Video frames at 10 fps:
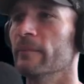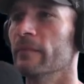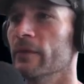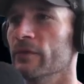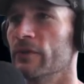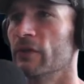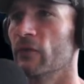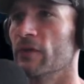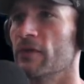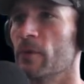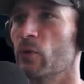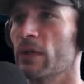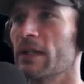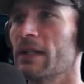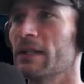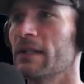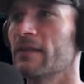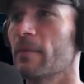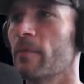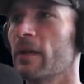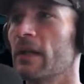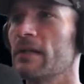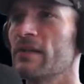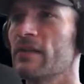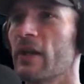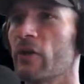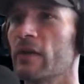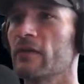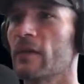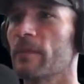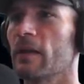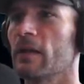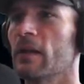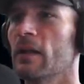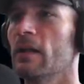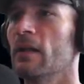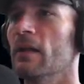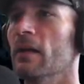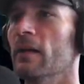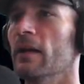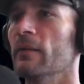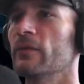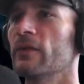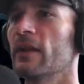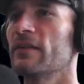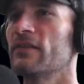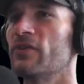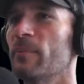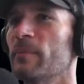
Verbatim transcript: There's a difference between killing something and scaring something. Alright, should I just jump